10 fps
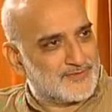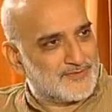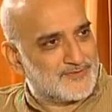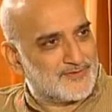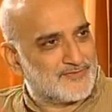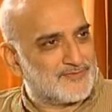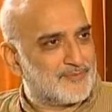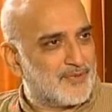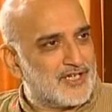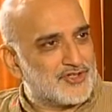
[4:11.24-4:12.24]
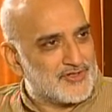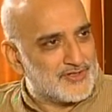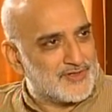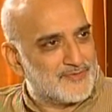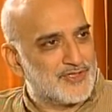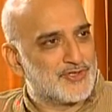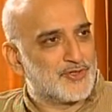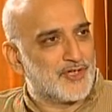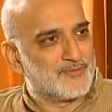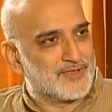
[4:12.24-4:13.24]
of pleasure, of
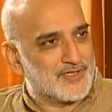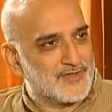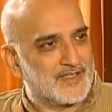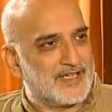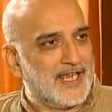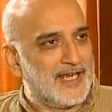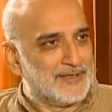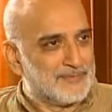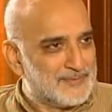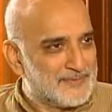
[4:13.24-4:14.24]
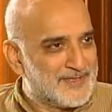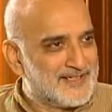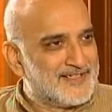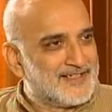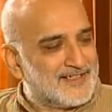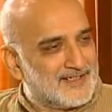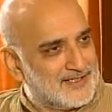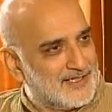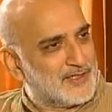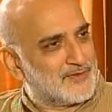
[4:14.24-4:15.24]
enjoyment, of the game?
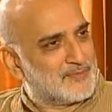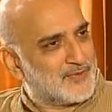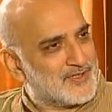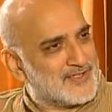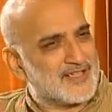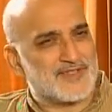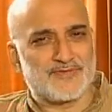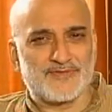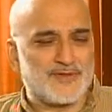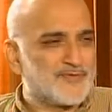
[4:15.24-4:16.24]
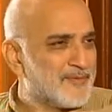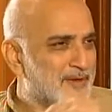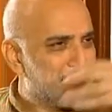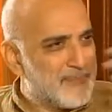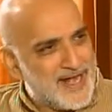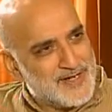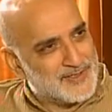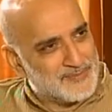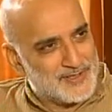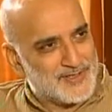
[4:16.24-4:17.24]
And of the process of
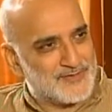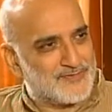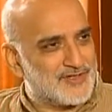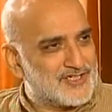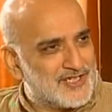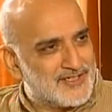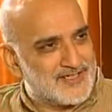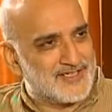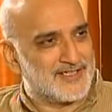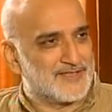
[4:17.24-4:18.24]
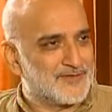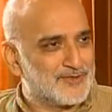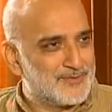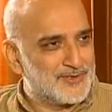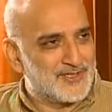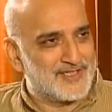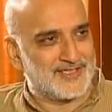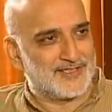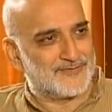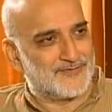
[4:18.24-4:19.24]
abandonment, of fraternity, of
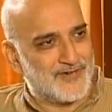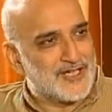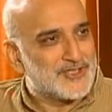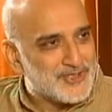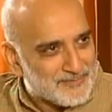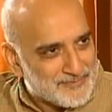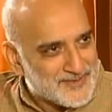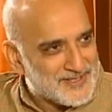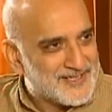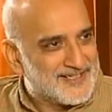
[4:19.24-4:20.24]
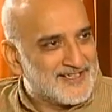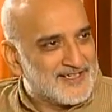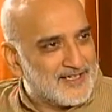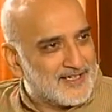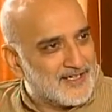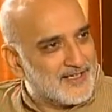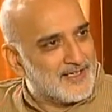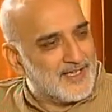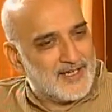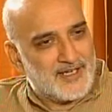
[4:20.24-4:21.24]
community, of friendships,
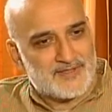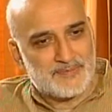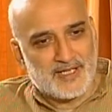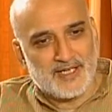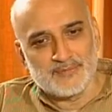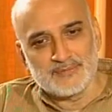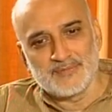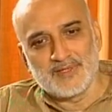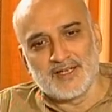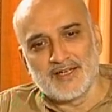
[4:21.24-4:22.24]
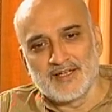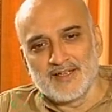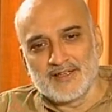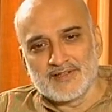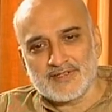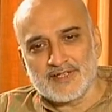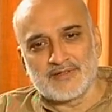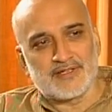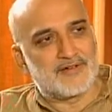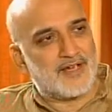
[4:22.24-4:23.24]
and has become
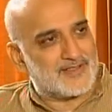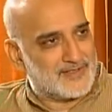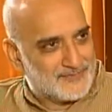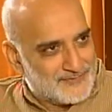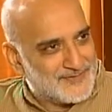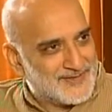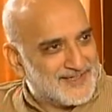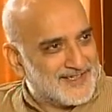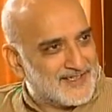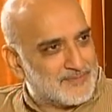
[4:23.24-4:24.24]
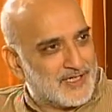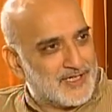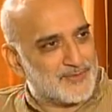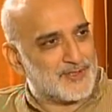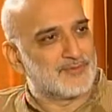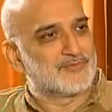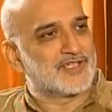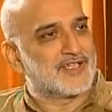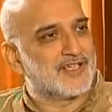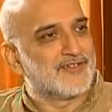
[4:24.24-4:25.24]
so aggressive, has become so
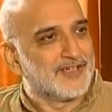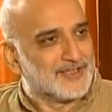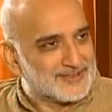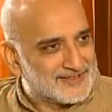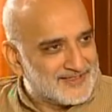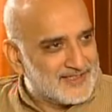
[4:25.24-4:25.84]
material.